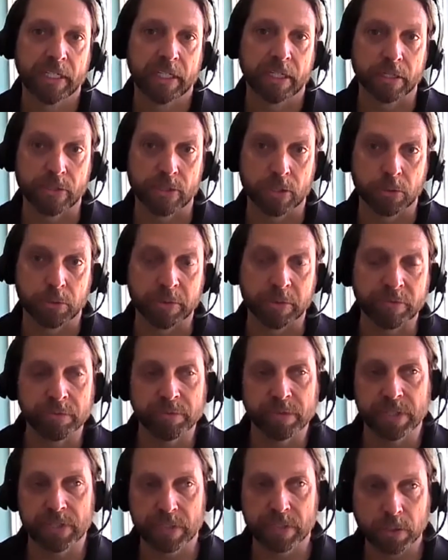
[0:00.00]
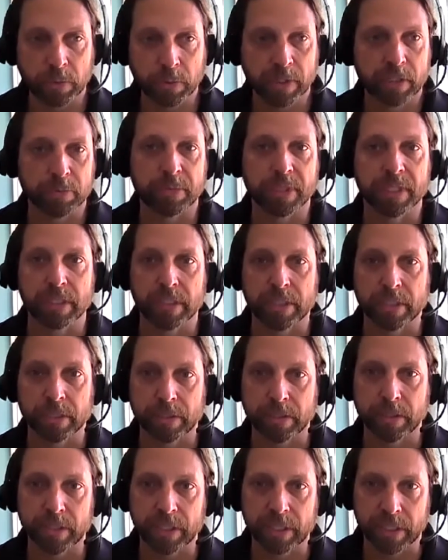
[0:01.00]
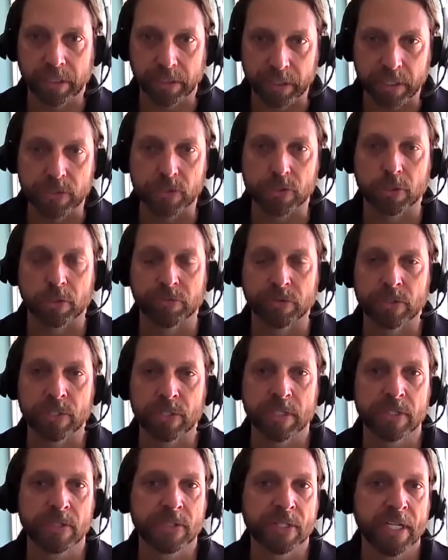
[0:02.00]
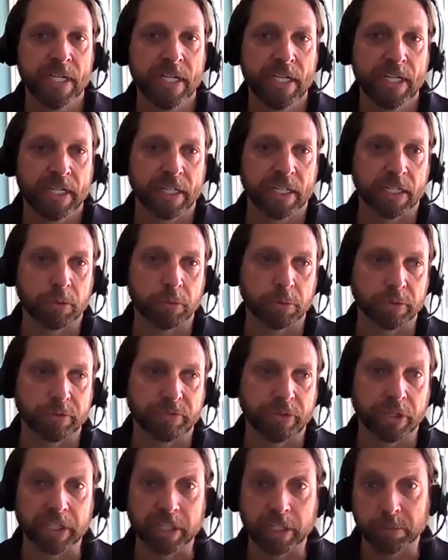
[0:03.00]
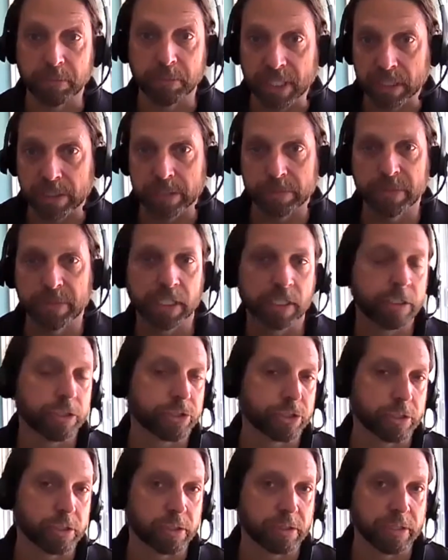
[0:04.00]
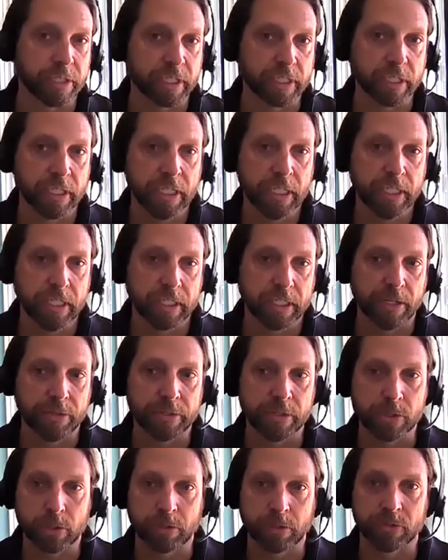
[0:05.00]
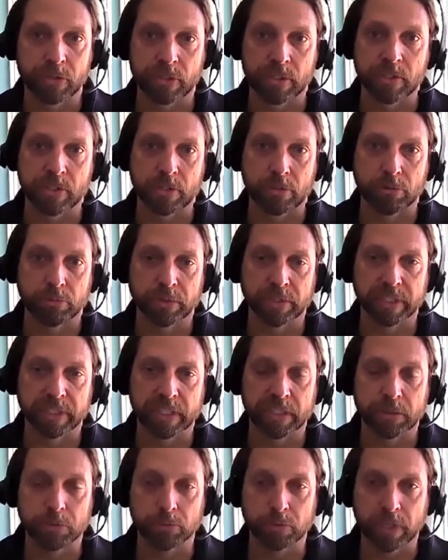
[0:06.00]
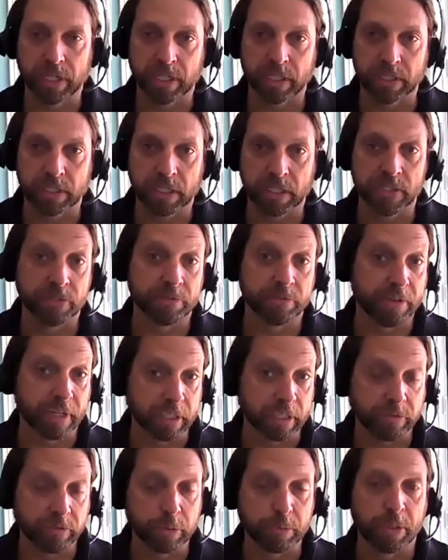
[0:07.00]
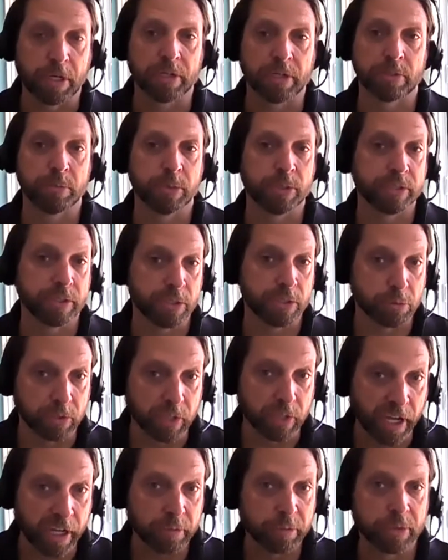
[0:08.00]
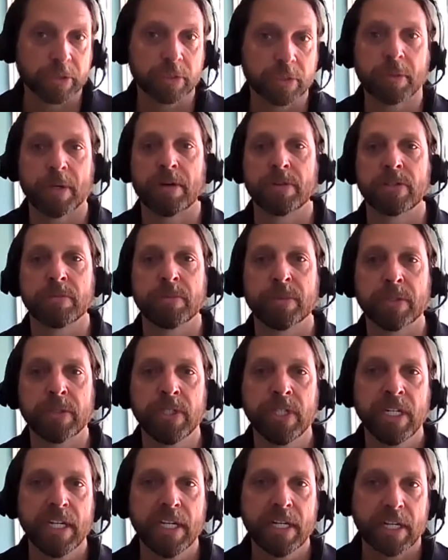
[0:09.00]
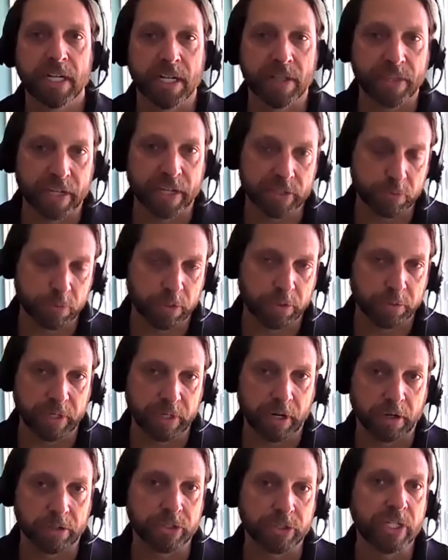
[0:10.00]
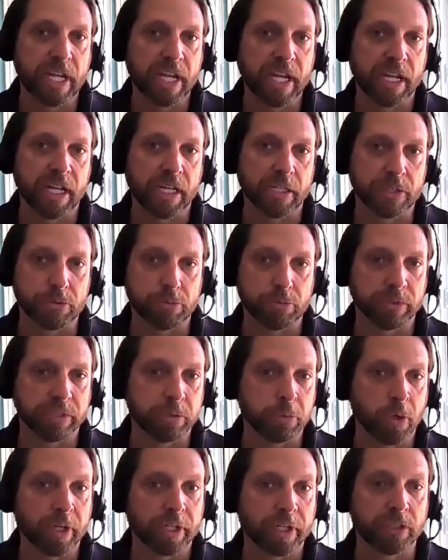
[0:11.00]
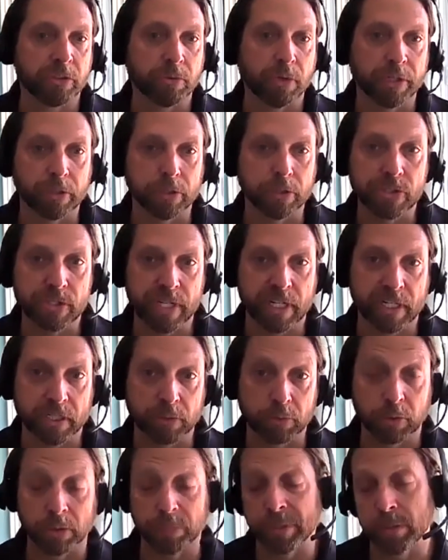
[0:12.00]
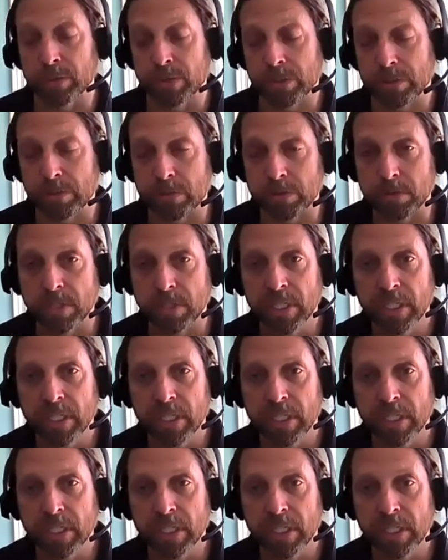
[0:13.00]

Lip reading: So we've invested quite a bit in these services. We're very committed to making sure that these services are really as effective as possible and as reliable as possible. And that's where we are today, is really wanting to understand. We're about to